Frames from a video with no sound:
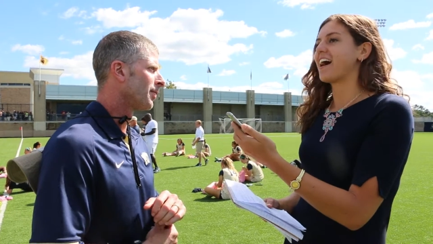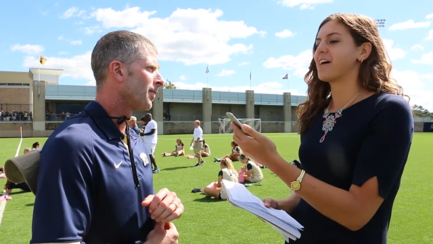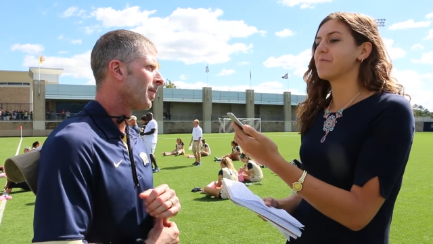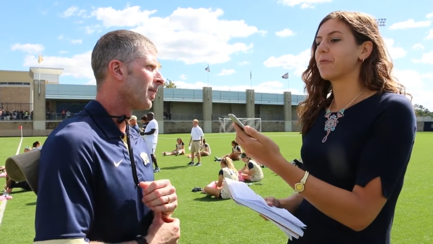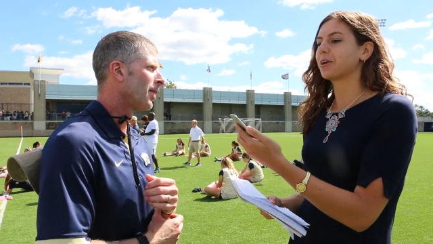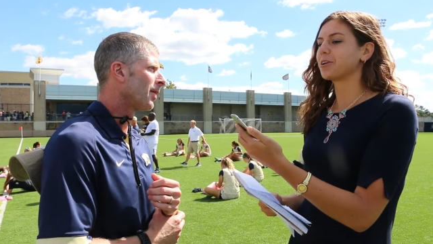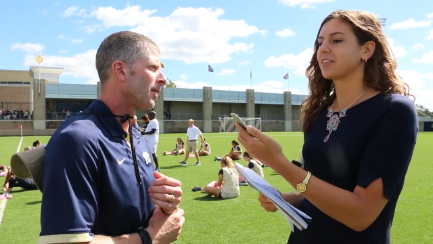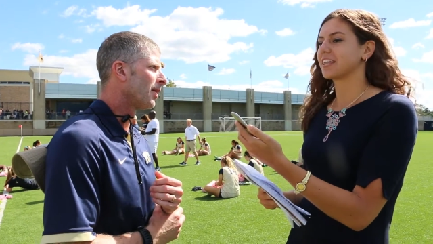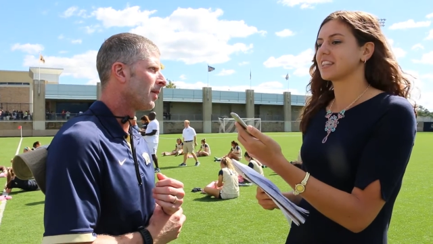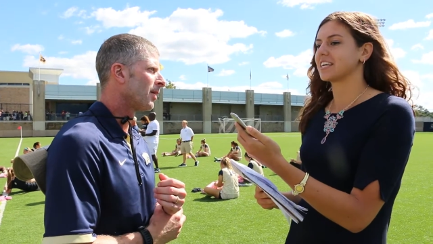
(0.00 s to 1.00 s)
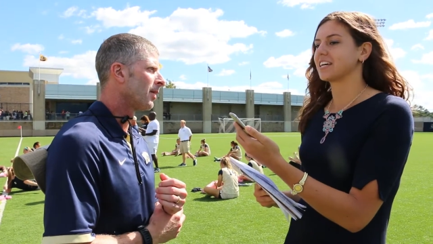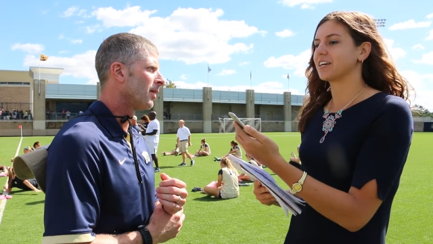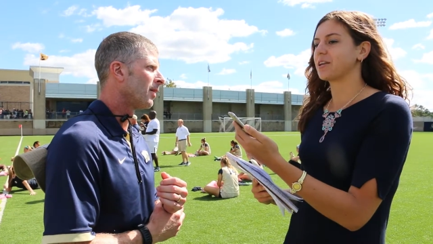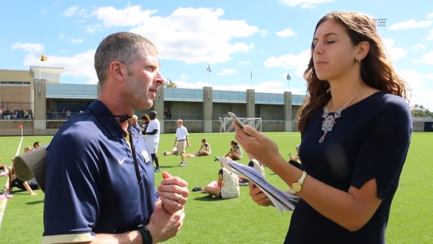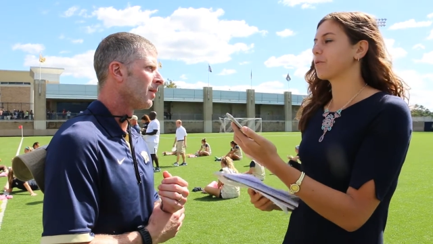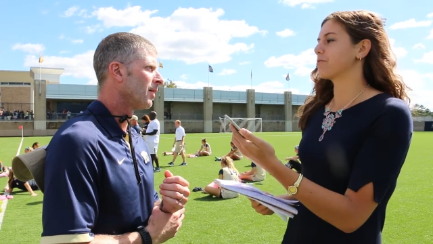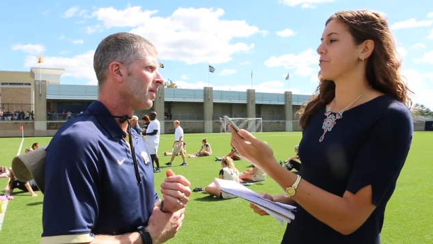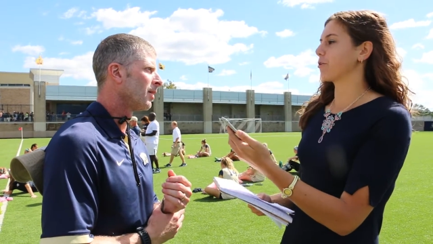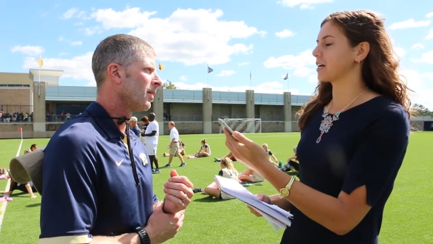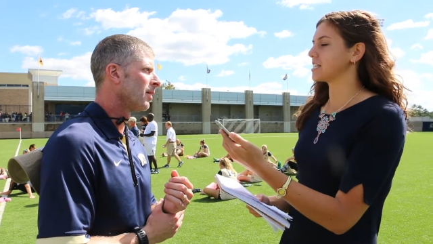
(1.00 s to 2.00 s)
Speaker 1: Um, what do you think the number one
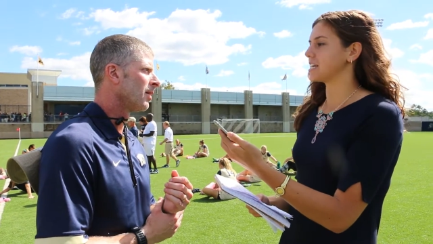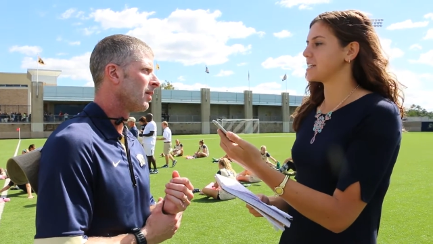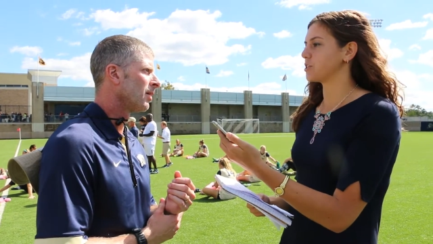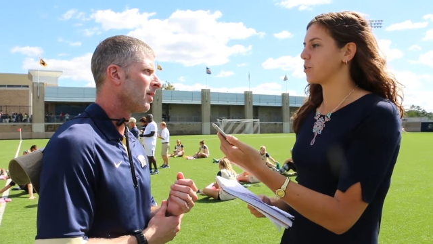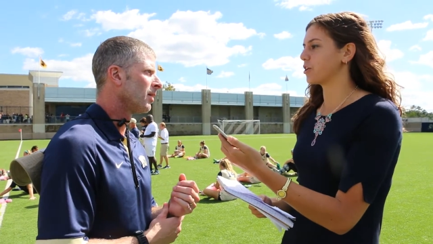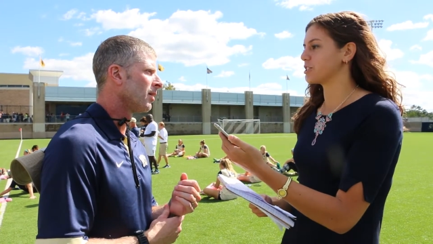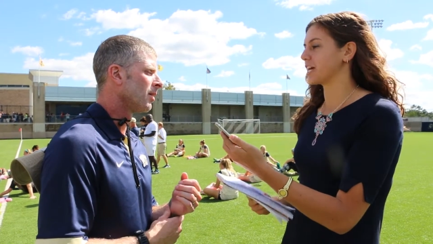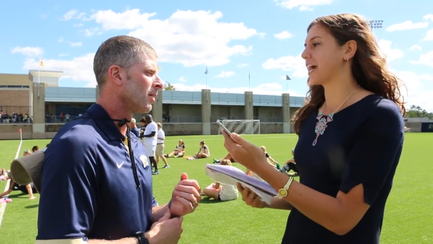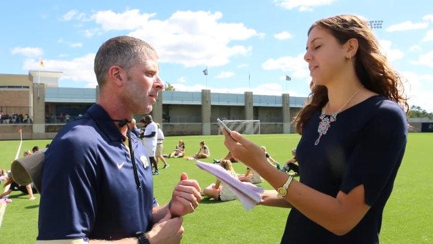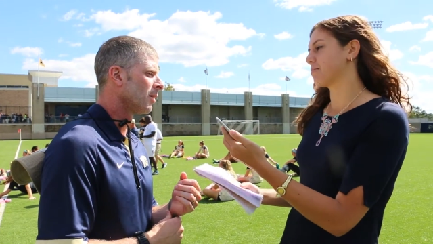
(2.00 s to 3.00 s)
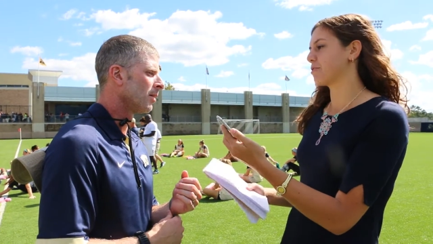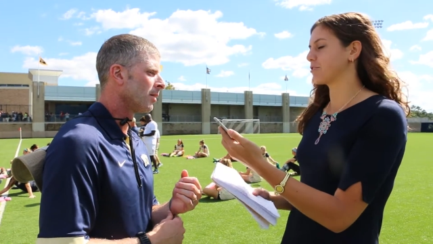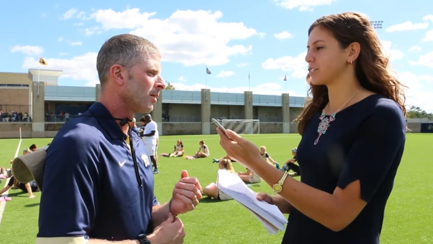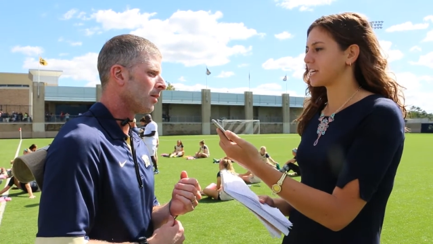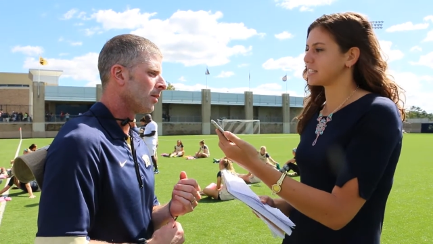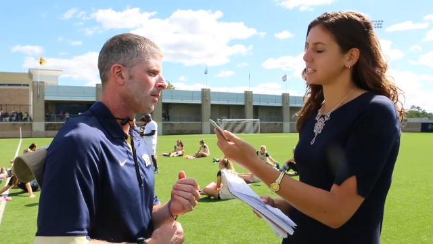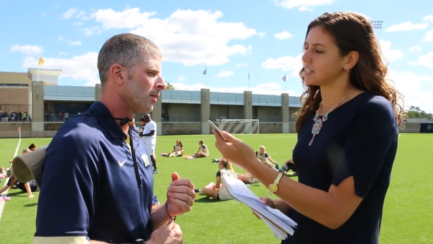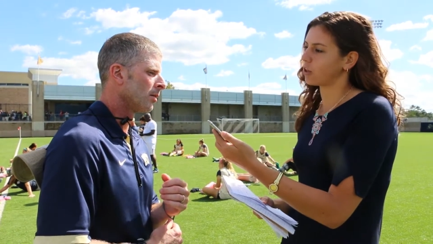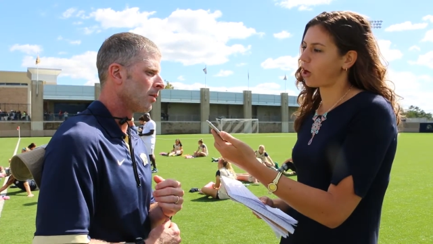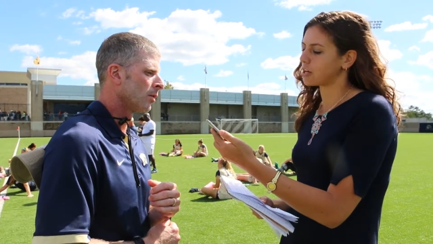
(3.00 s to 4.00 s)
focus is in order to hand them their first A
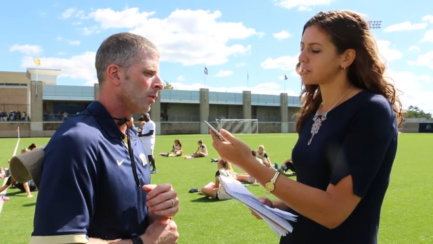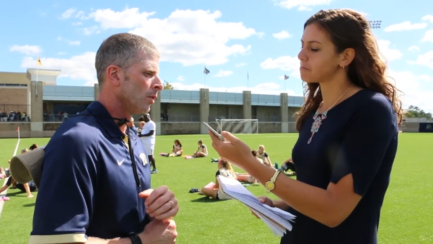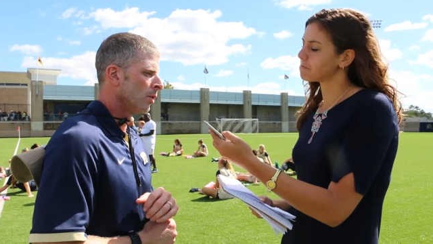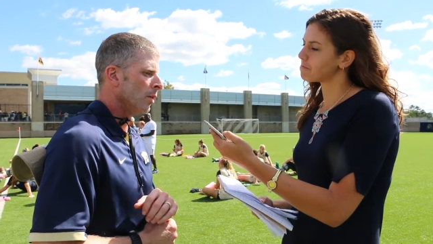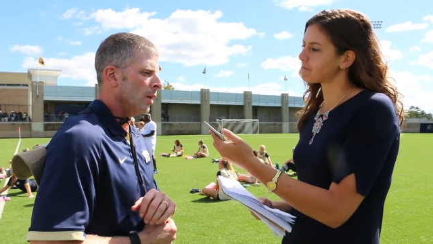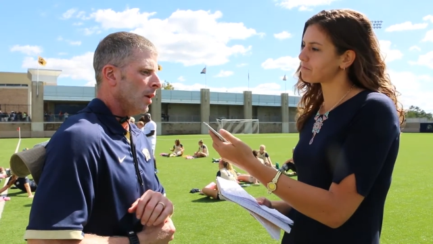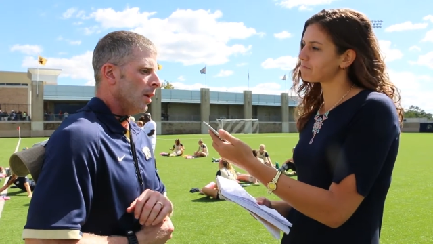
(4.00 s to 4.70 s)
C C loss?